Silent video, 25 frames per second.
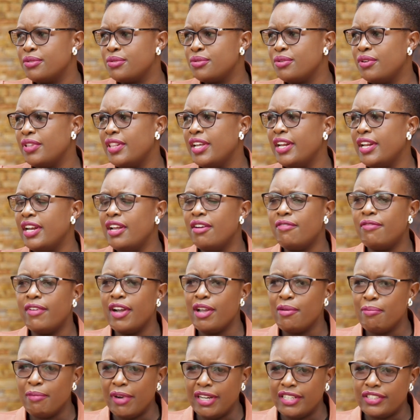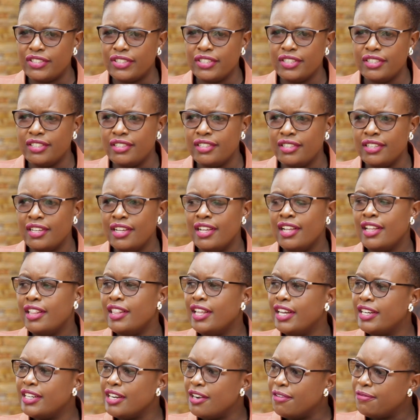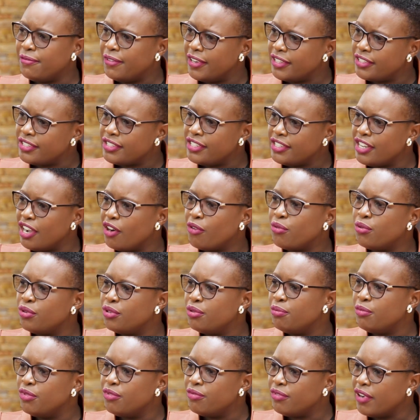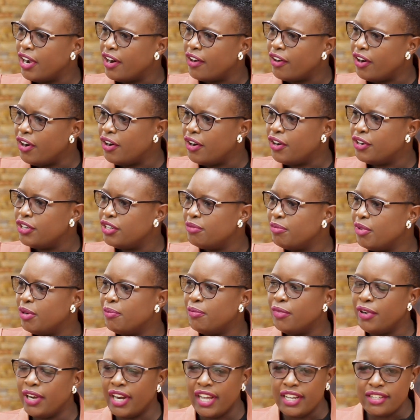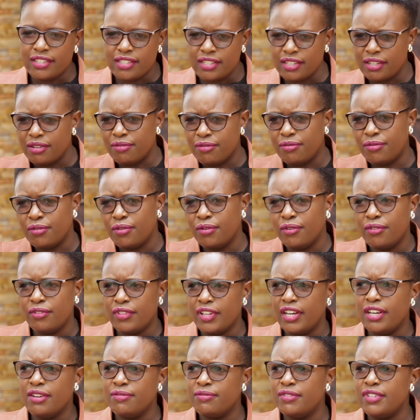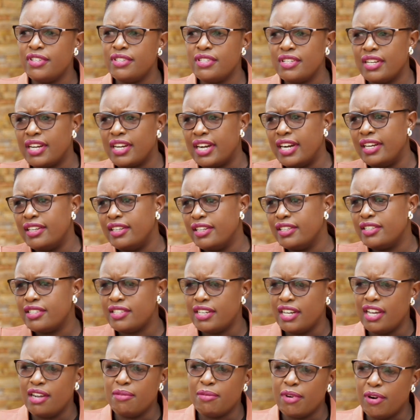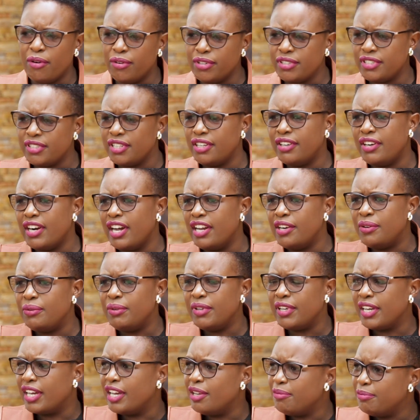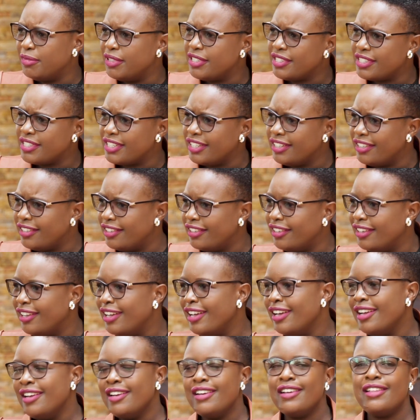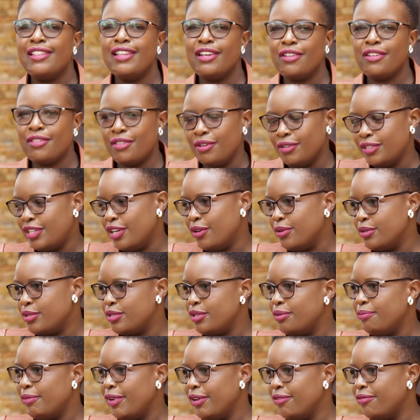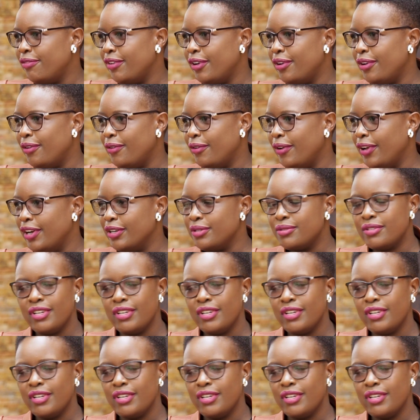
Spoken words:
So they never imagined that our first year could move around, mobilizing for the FDC candidate, Tayewa Oteran, doing ABCD. They thought I was in my final year.